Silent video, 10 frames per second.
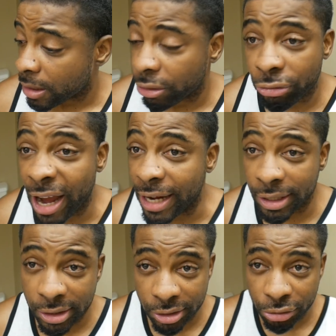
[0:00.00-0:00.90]

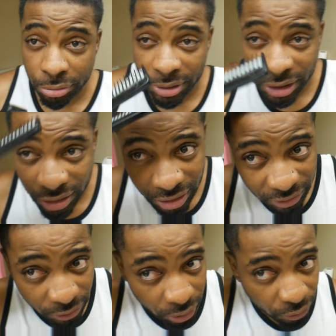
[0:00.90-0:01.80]
Raditz, you know what I'm saying?
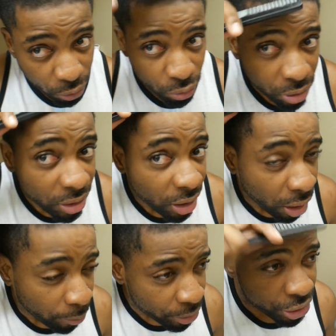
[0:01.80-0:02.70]
If you
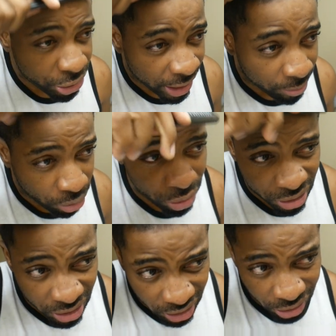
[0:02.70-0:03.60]
up on your Dragon Ball
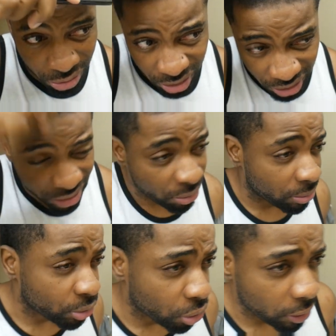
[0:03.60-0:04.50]
Z, then you understand what
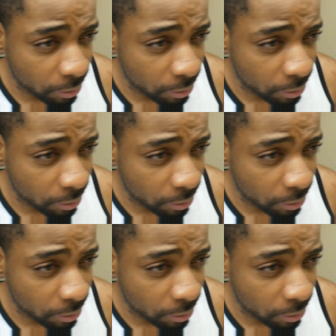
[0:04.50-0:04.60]
I'm talking